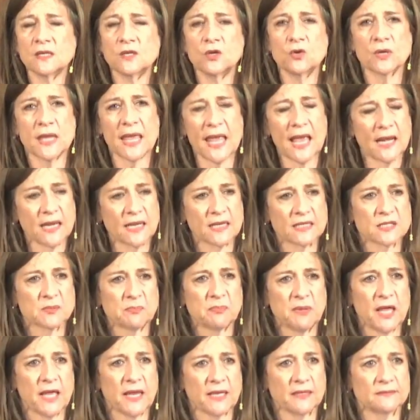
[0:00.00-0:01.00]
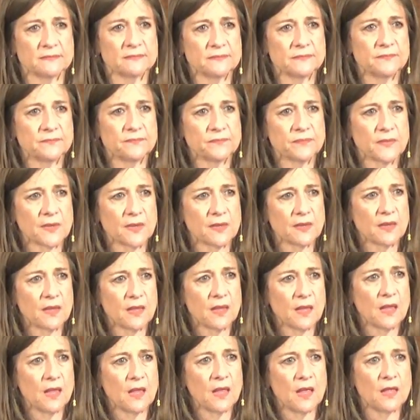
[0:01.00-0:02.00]
can't explain.
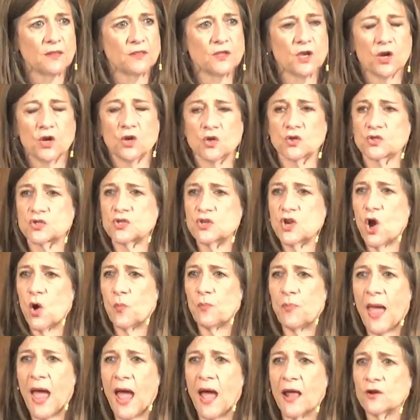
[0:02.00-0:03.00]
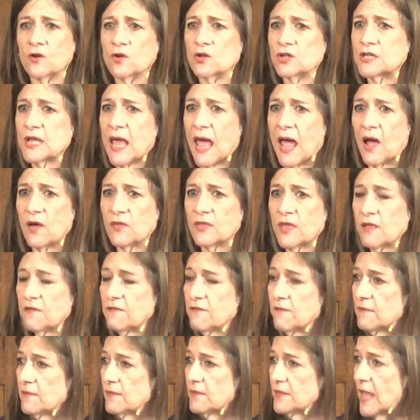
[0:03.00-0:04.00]
There's no pattern to how
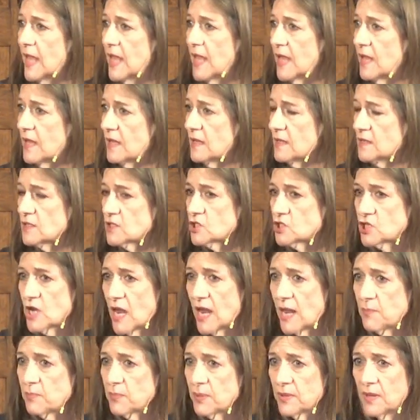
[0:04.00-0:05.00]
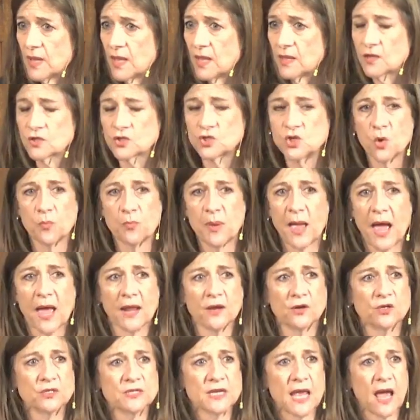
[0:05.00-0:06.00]
they shape. There's no
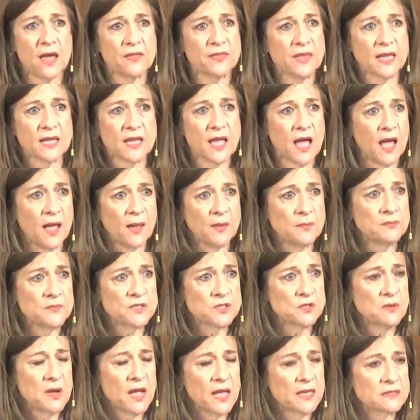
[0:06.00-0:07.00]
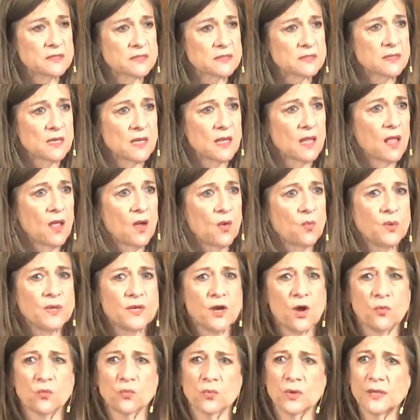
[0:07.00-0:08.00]
pattern to how they come to us. We
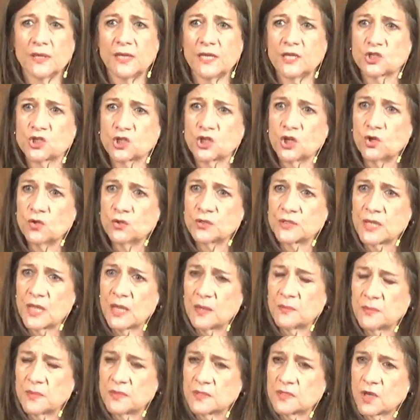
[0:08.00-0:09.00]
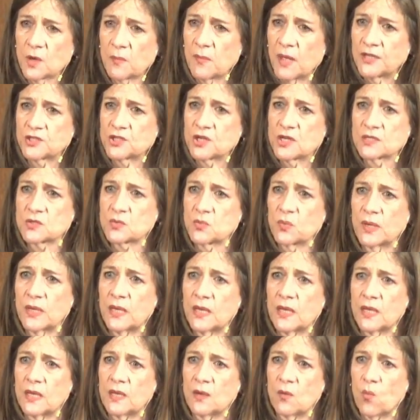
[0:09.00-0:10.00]
don't really choose them so much as
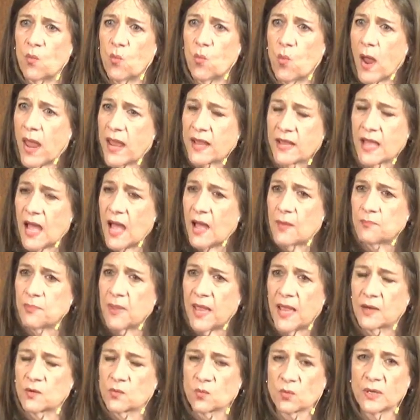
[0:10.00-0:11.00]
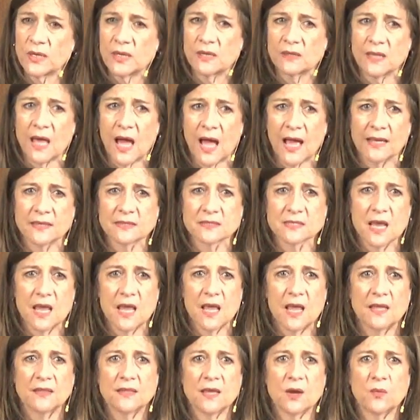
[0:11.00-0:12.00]
we wake up and realize
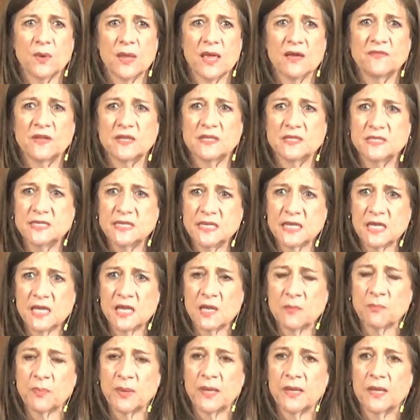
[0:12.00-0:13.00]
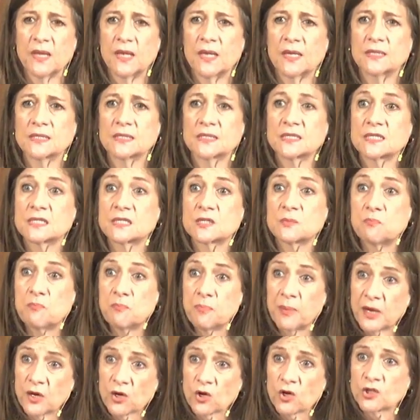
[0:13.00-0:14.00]
that we have a deep
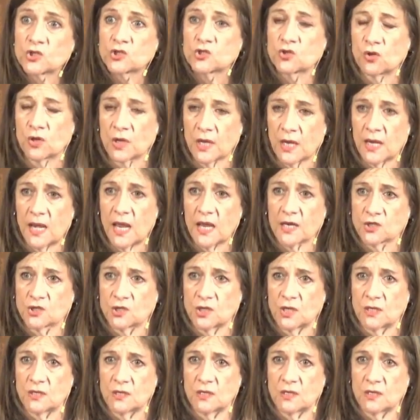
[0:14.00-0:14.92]
spiritual connection